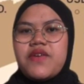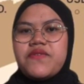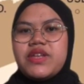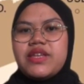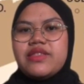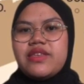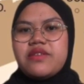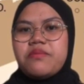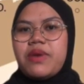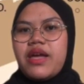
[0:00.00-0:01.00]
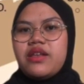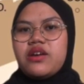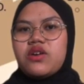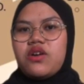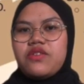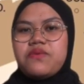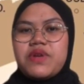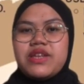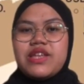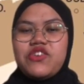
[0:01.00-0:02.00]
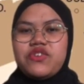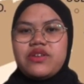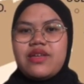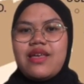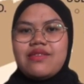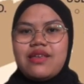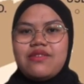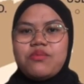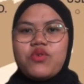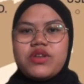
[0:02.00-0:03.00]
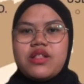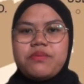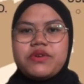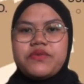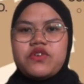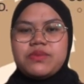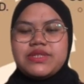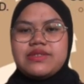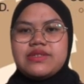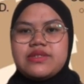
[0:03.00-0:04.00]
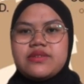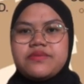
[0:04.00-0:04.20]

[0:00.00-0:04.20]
Venetian blind cross-validation assess model performance.